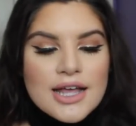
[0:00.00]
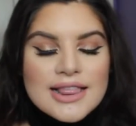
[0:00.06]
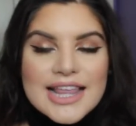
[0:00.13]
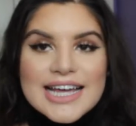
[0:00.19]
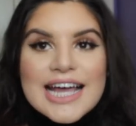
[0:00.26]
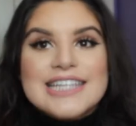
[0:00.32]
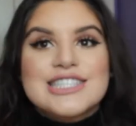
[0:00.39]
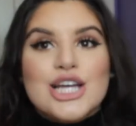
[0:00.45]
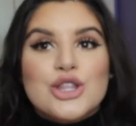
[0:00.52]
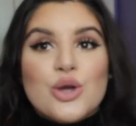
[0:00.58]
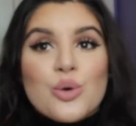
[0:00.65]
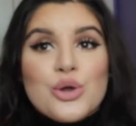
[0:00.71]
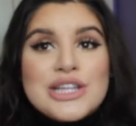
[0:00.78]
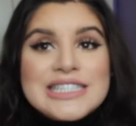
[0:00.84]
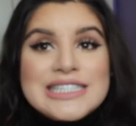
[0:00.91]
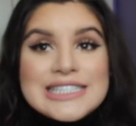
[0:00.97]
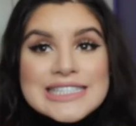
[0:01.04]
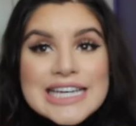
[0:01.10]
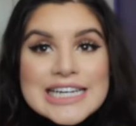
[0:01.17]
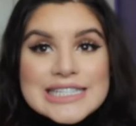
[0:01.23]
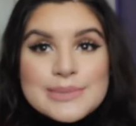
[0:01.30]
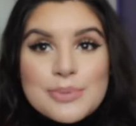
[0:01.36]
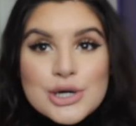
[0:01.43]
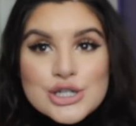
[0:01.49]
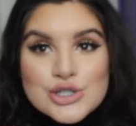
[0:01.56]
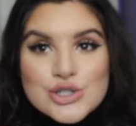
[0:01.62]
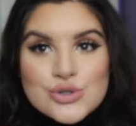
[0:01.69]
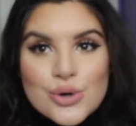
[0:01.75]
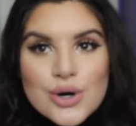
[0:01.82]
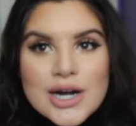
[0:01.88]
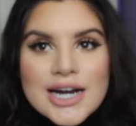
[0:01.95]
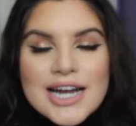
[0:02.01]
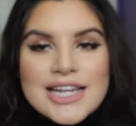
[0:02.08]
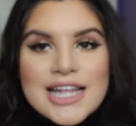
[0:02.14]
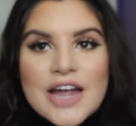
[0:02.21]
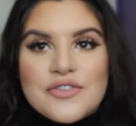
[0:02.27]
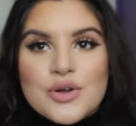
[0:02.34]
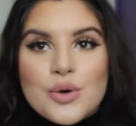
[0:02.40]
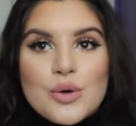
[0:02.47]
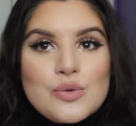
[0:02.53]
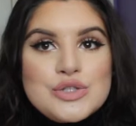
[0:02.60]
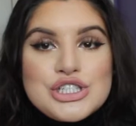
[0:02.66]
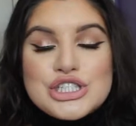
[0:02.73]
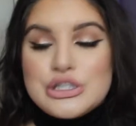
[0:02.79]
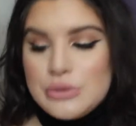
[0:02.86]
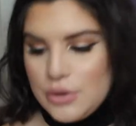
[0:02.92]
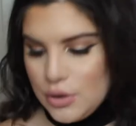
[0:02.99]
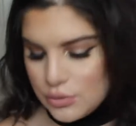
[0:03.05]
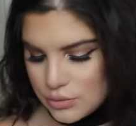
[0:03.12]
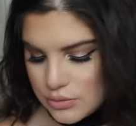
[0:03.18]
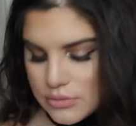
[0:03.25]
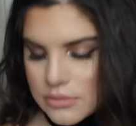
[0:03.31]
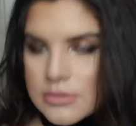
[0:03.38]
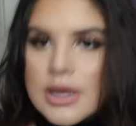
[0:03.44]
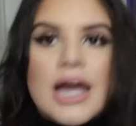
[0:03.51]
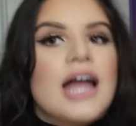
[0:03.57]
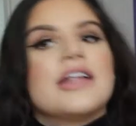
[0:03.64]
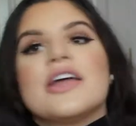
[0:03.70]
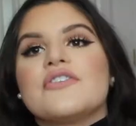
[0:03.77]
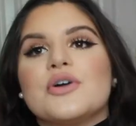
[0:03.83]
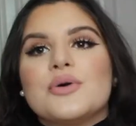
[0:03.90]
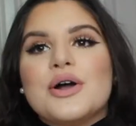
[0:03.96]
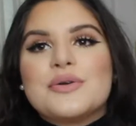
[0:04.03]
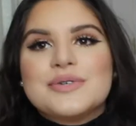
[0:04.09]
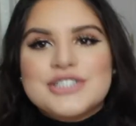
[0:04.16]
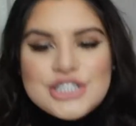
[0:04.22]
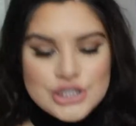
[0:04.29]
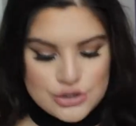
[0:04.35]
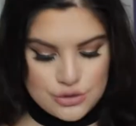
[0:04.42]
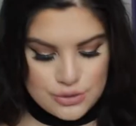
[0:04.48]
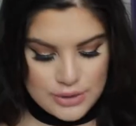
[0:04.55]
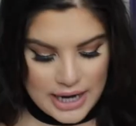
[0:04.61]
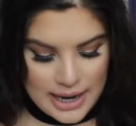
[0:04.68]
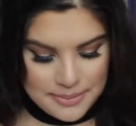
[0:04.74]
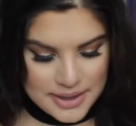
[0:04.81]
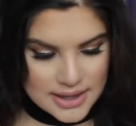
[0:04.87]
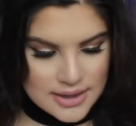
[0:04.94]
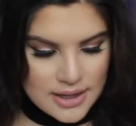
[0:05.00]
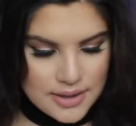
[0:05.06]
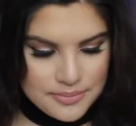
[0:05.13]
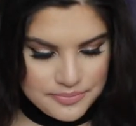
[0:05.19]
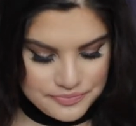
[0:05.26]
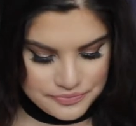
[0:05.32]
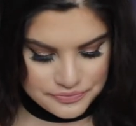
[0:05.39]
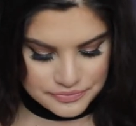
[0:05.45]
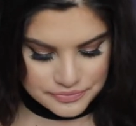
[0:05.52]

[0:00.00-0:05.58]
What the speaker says: like I said, there were only 6 per store, and everyone was just grabbing them.